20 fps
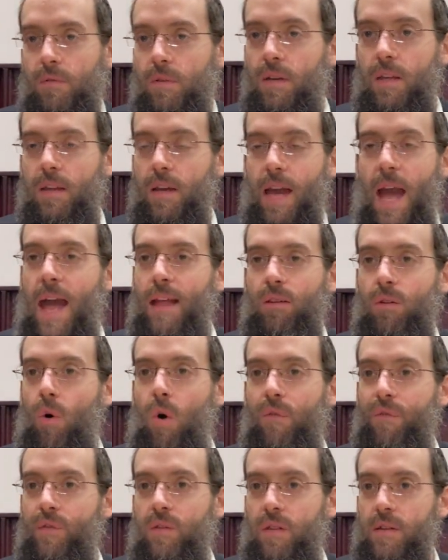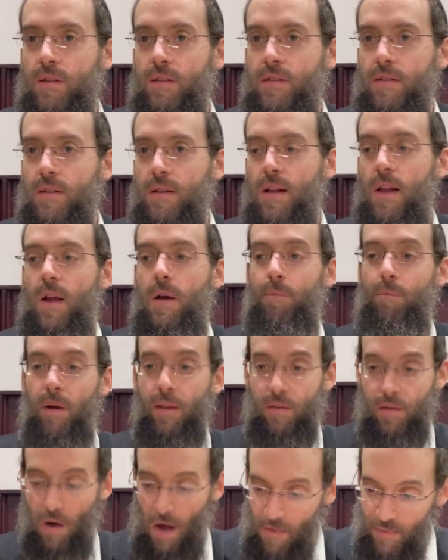he can't offer this.
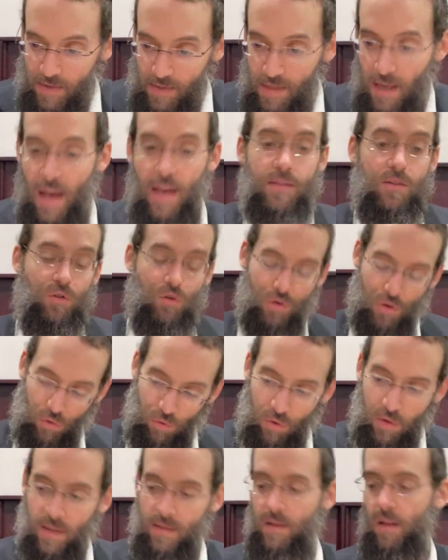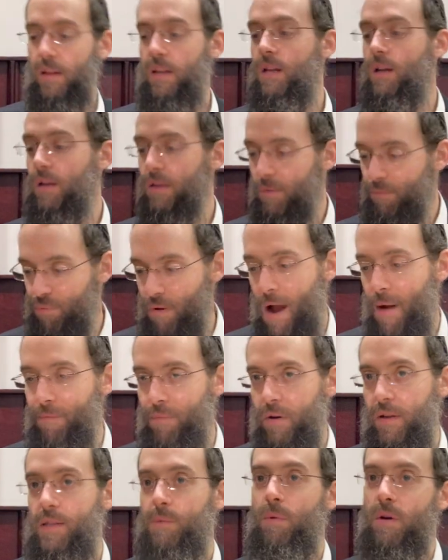But Rava says, true, there's a lien on the
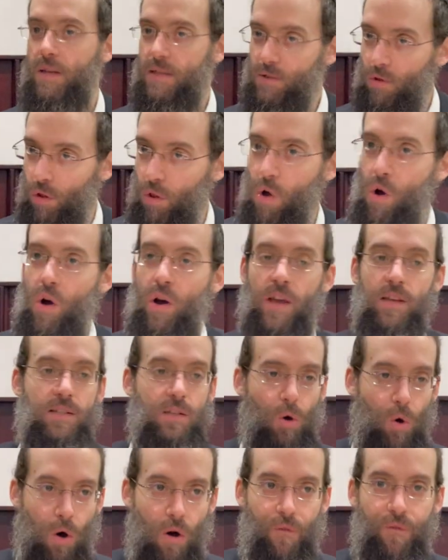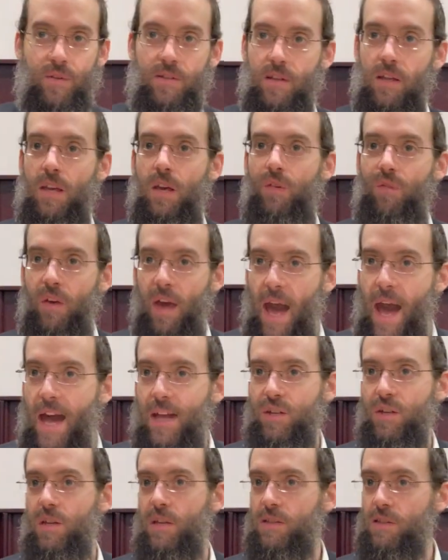properties, but as long as he offers to give
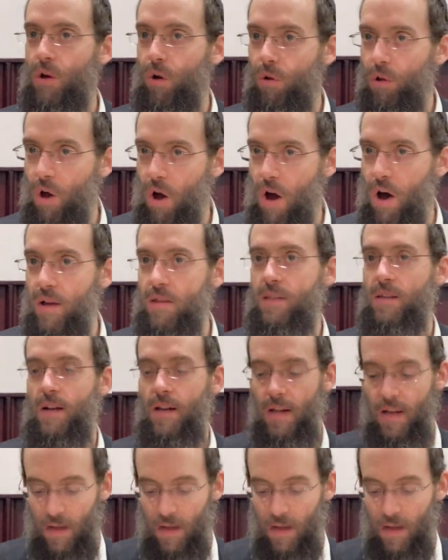cash and there's no loss,